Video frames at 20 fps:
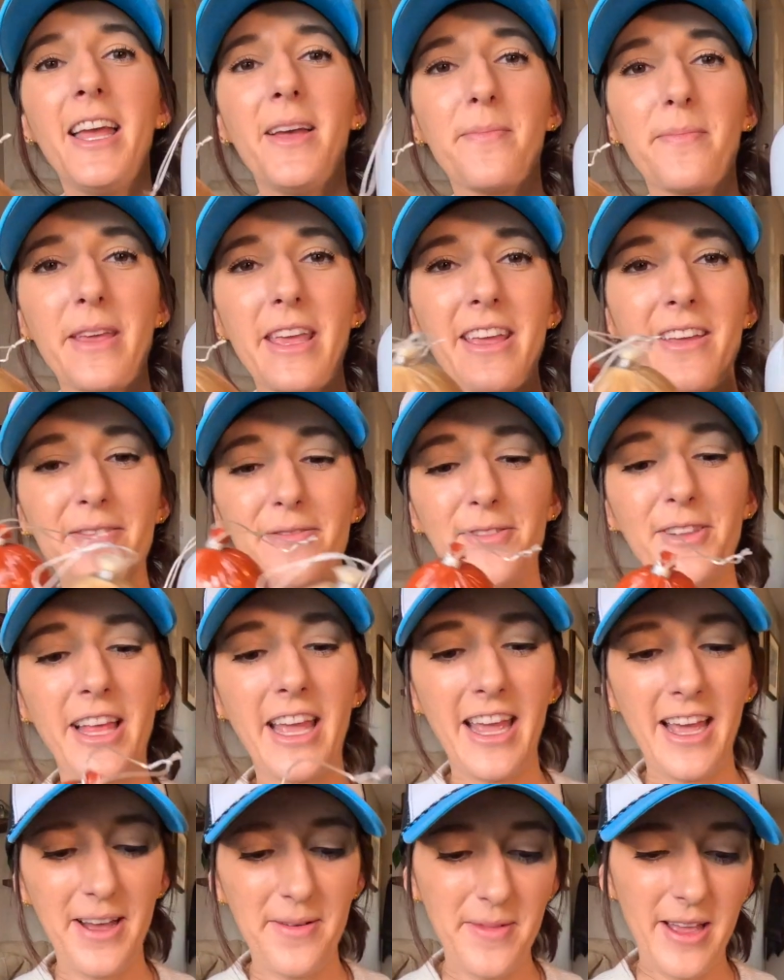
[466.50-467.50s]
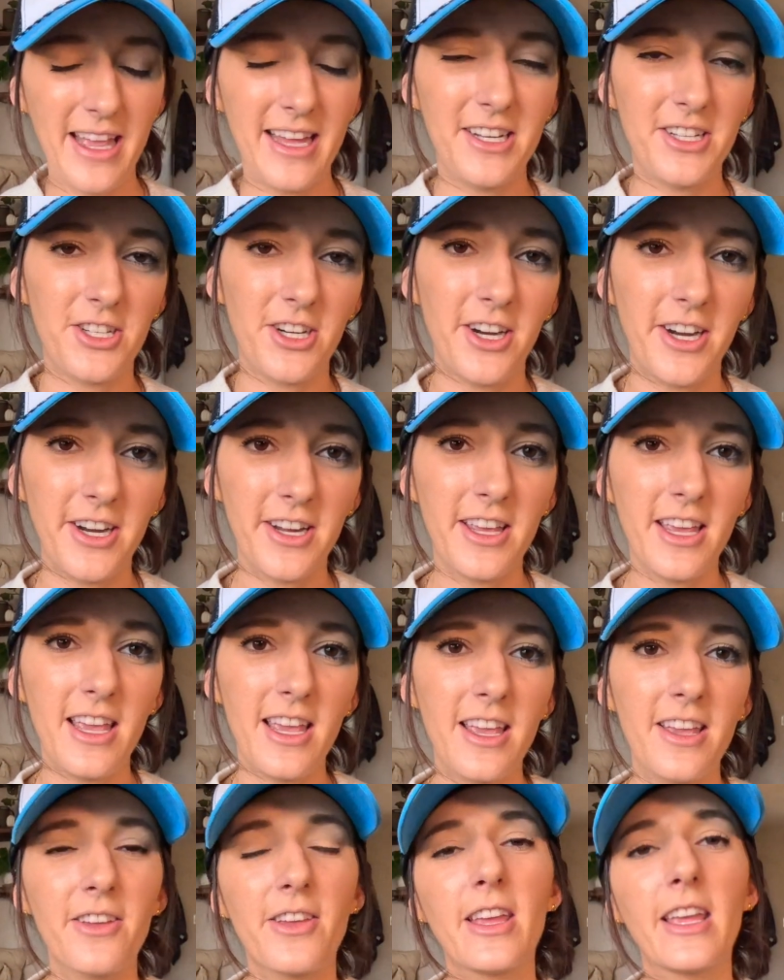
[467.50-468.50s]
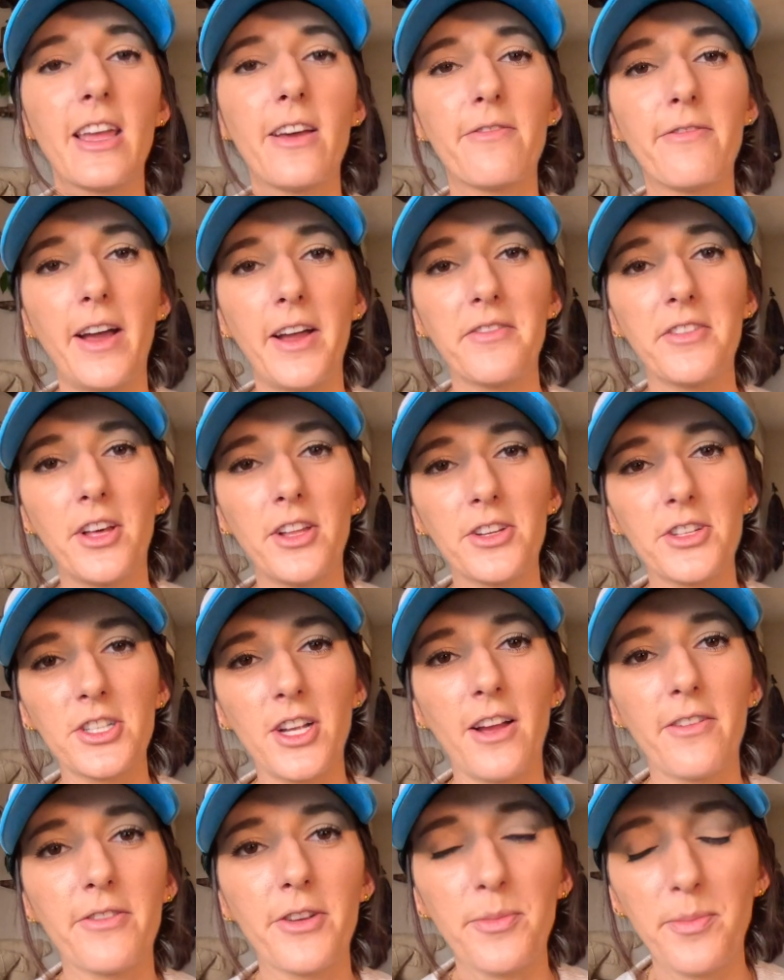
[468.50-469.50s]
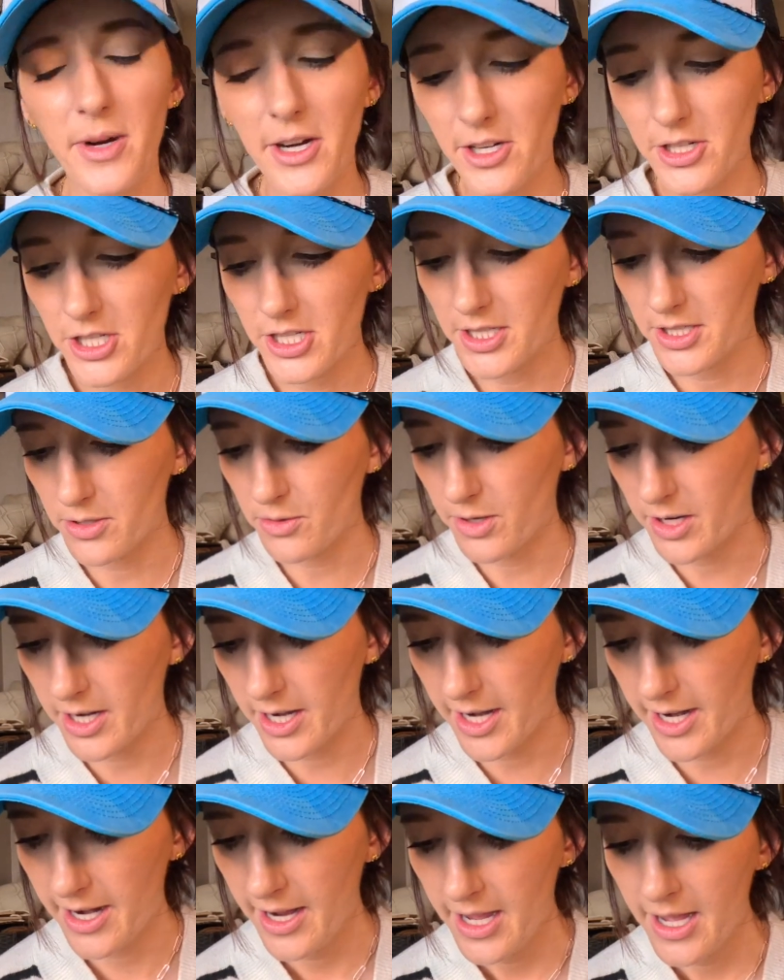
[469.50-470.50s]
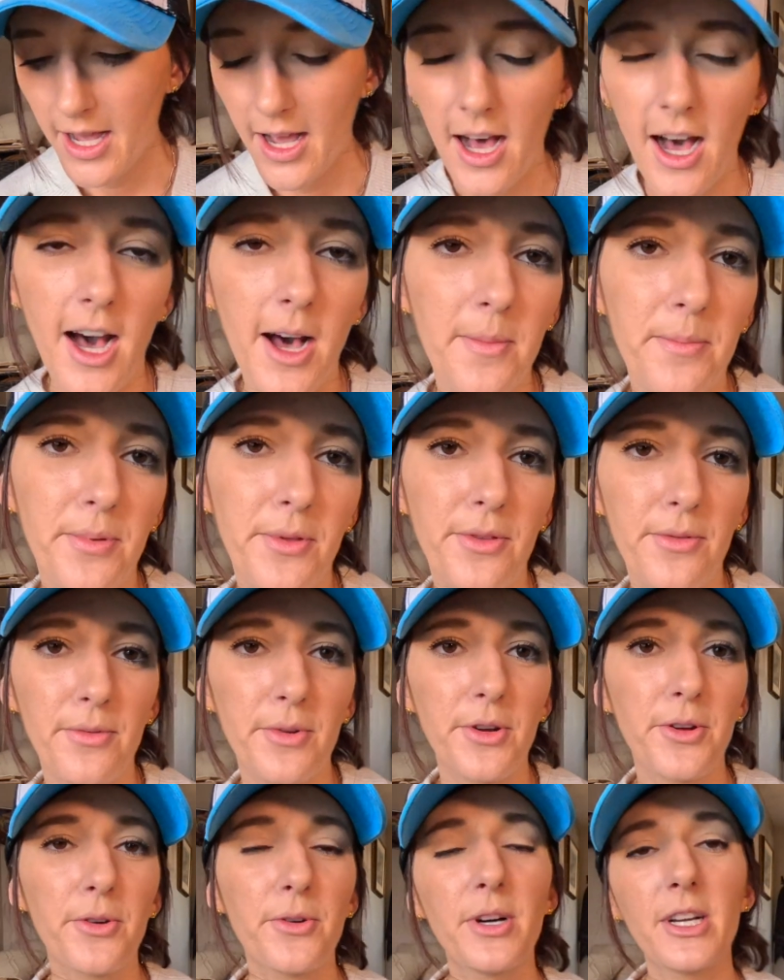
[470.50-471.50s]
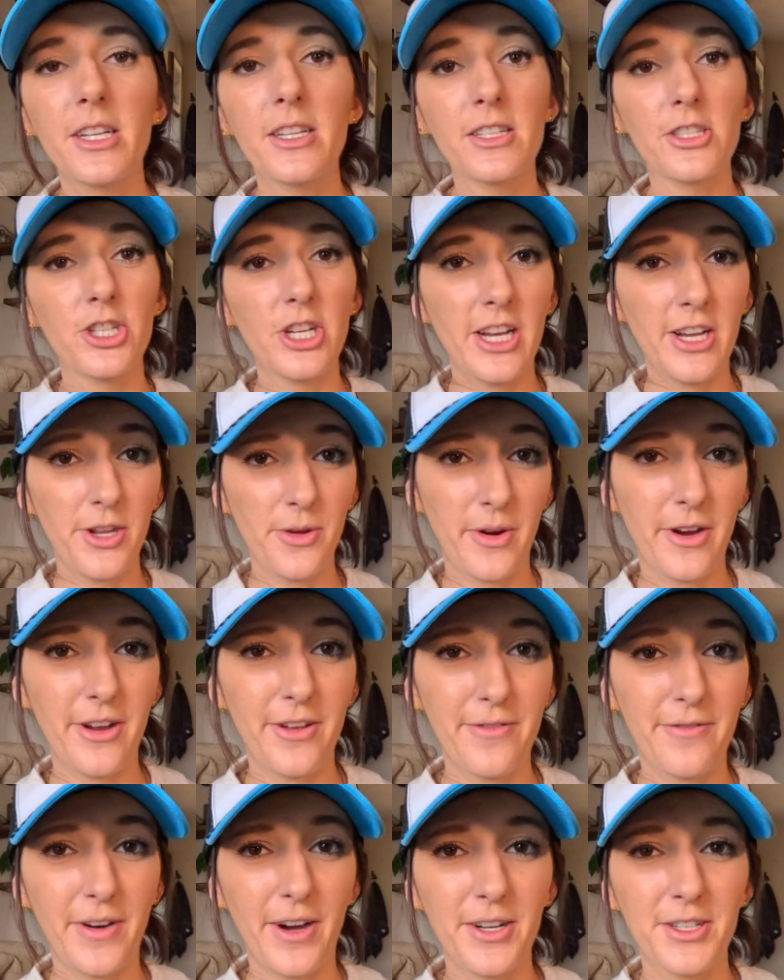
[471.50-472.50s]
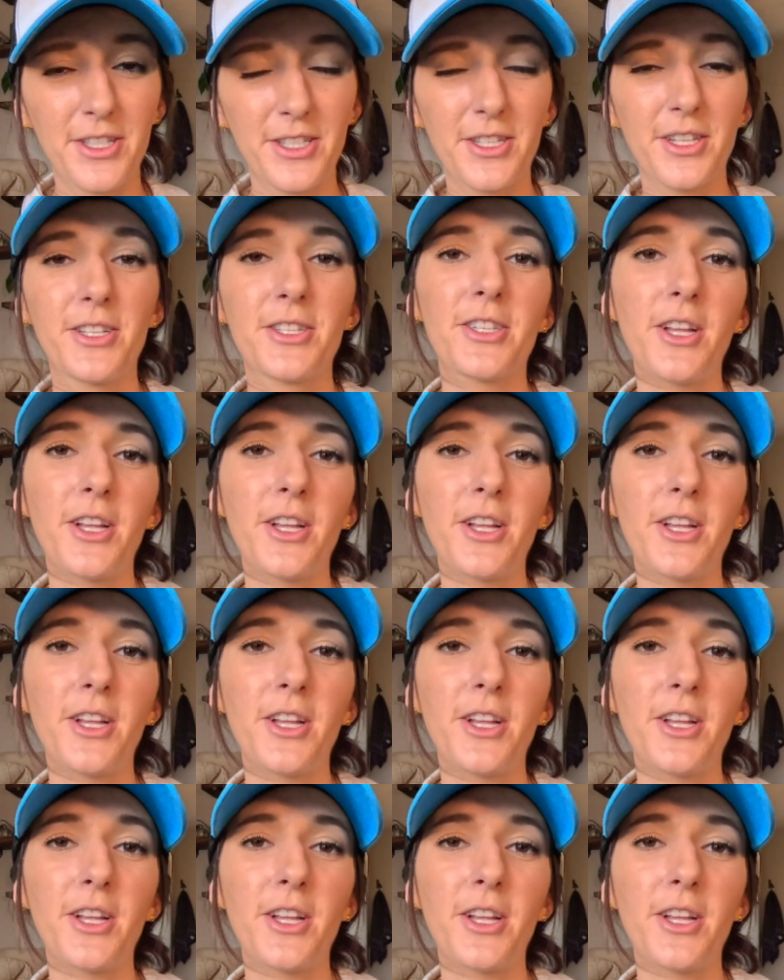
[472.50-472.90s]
Beef, lamb, and turkey, you can get $5 off your purchase order up through January 1st.